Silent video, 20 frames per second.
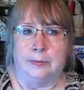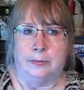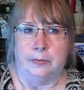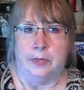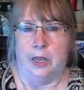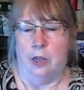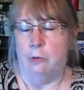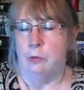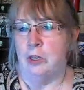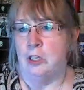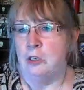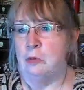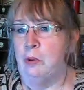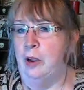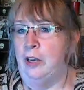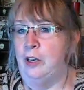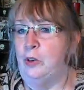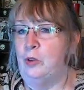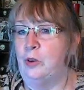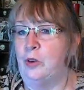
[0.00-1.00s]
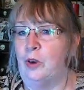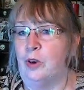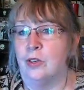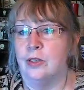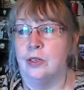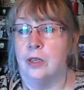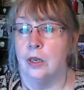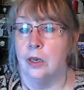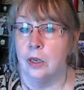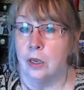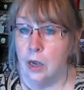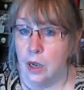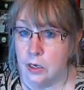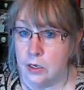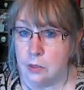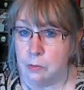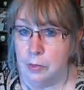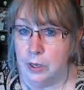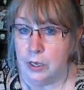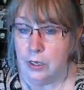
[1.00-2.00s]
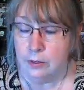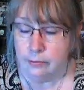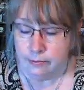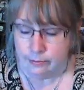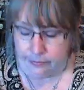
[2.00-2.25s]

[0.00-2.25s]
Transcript: how much my new car is going to cost me.